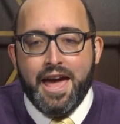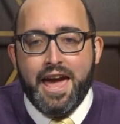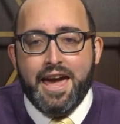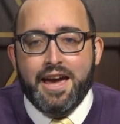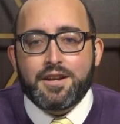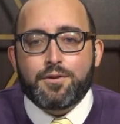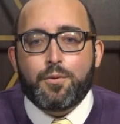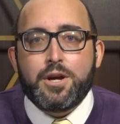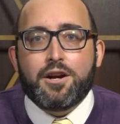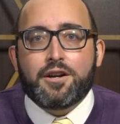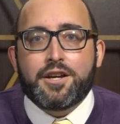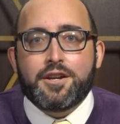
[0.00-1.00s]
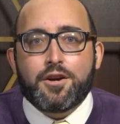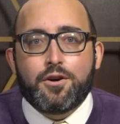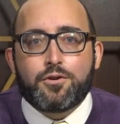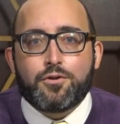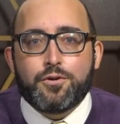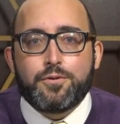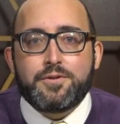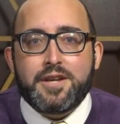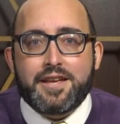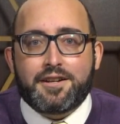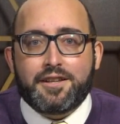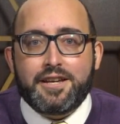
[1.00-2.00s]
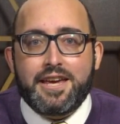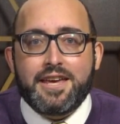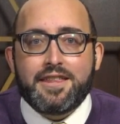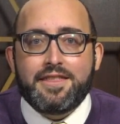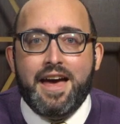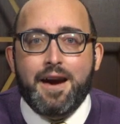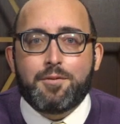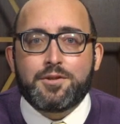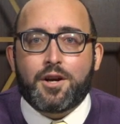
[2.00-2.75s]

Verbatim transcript: and we are going to go cruise Italy. That was